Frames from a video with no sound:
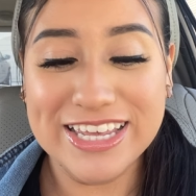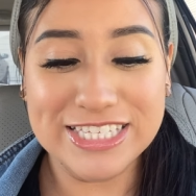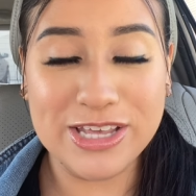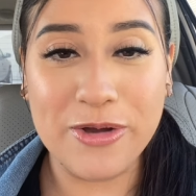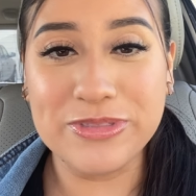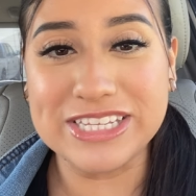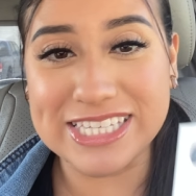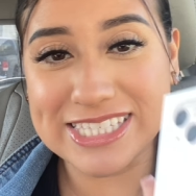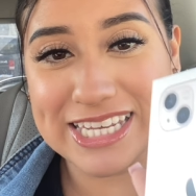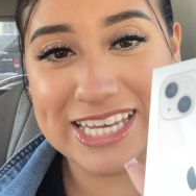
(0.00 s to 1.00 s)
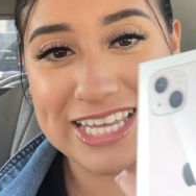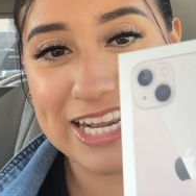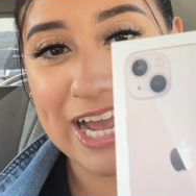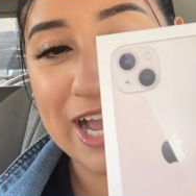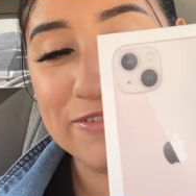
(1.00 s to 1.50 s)
So this is it.
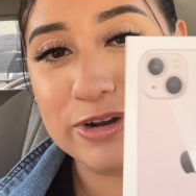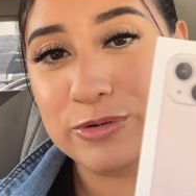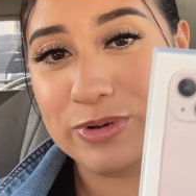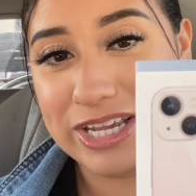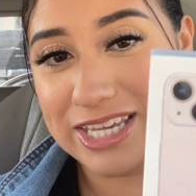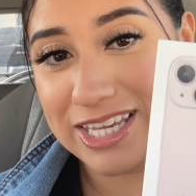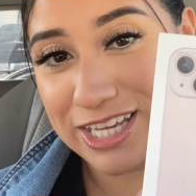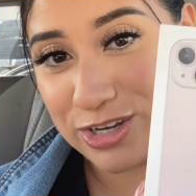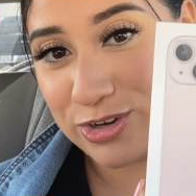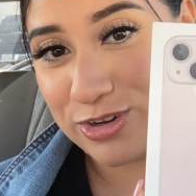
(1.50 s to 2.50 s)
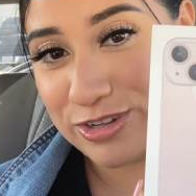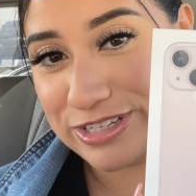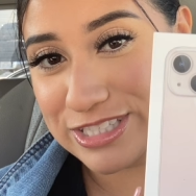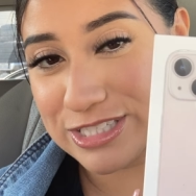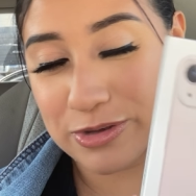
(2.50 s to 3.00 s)
I have it out right
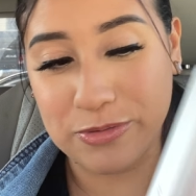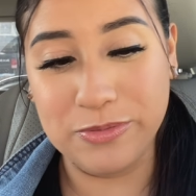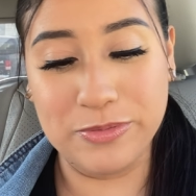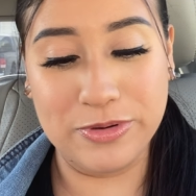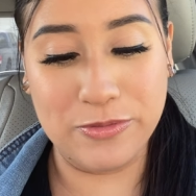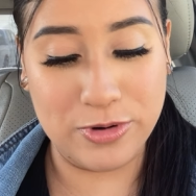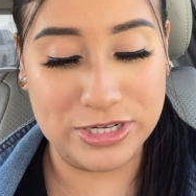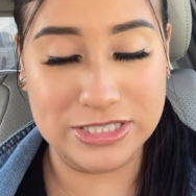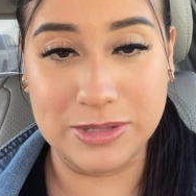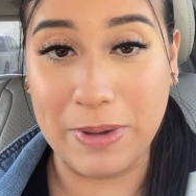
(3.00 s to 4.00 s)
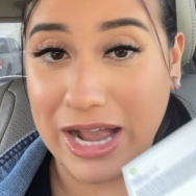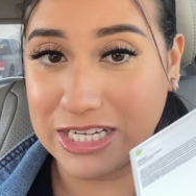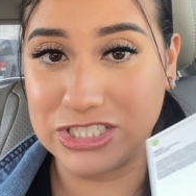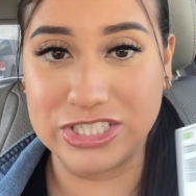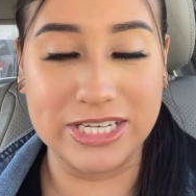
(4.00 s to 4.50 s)
here. So of course the
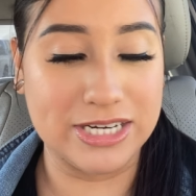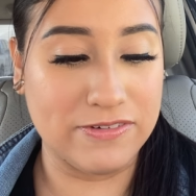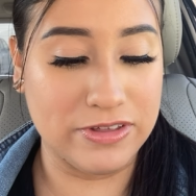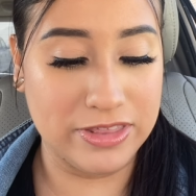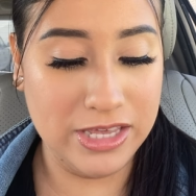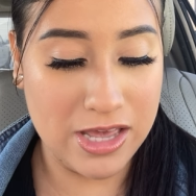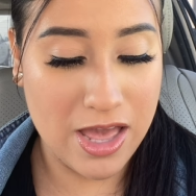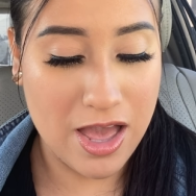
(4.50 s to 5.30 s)
packaging and everything.